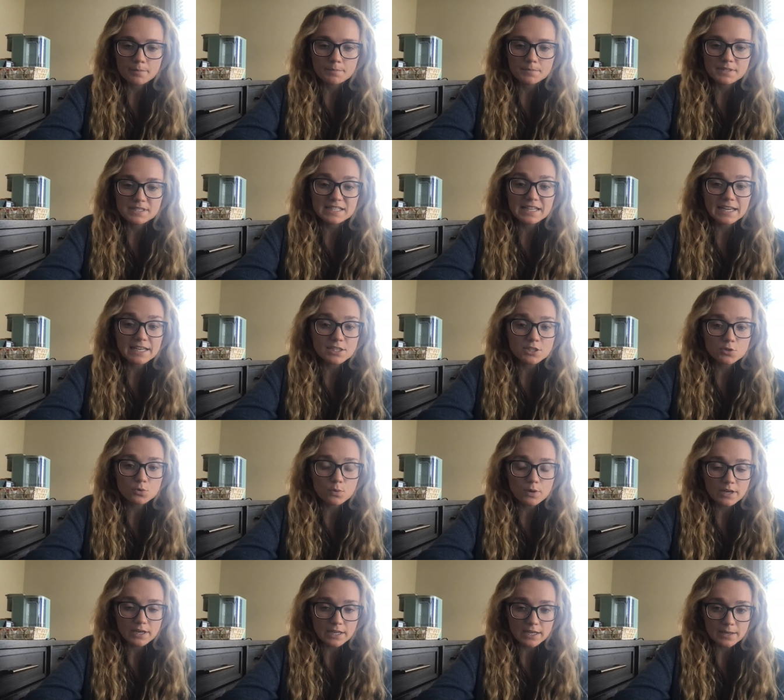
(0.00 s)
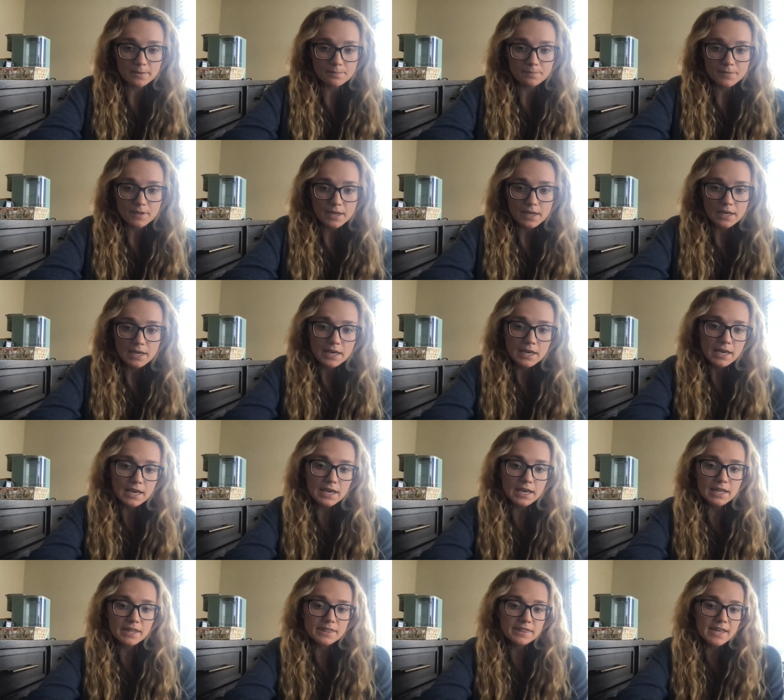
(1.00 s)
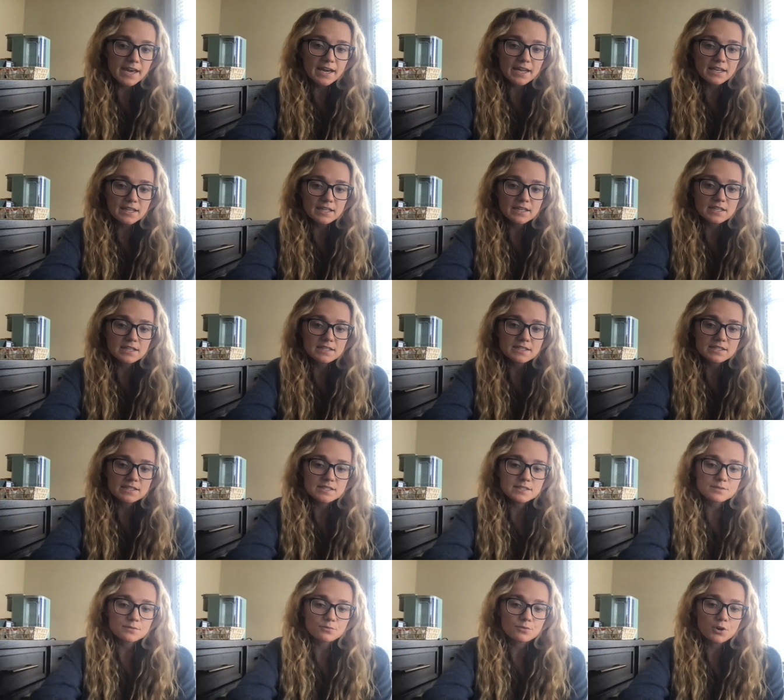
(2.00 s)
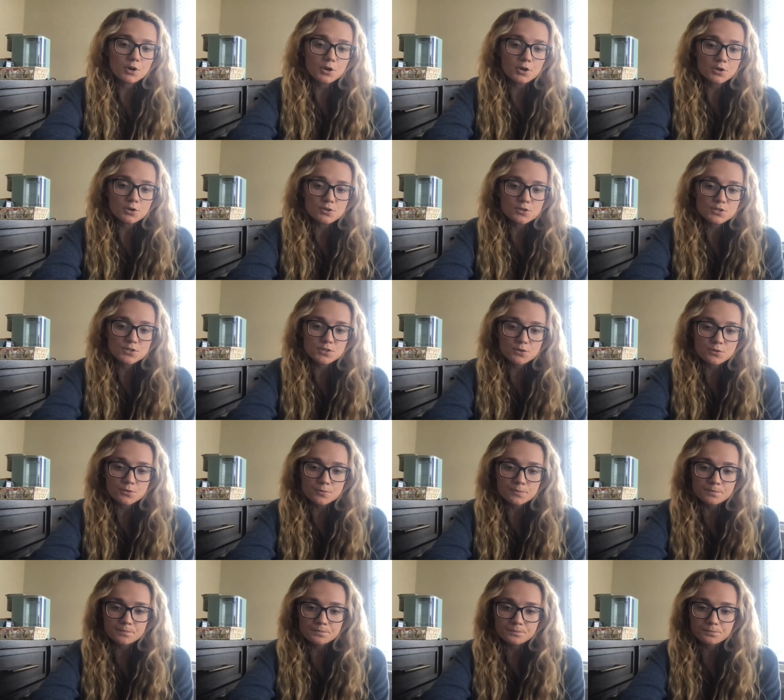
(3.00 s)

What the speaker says: slide 20, and that is rehearsal.